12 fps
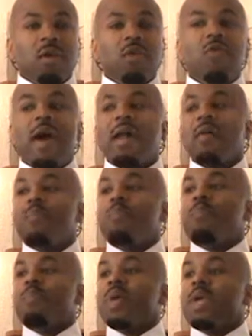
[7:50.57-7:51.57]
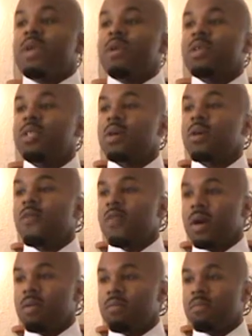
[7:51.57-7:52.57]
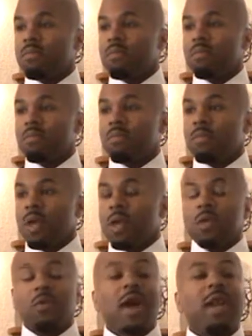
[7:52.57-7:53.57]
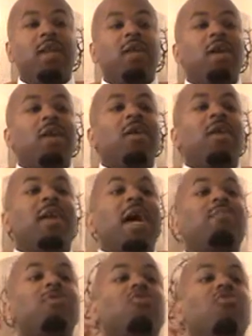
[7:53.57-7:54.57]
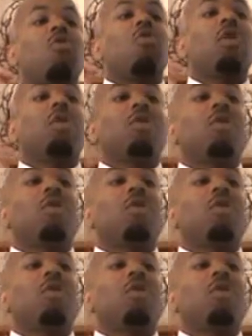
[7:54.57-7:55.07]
You got to pick yourself up. You got to declare that I'm strong in the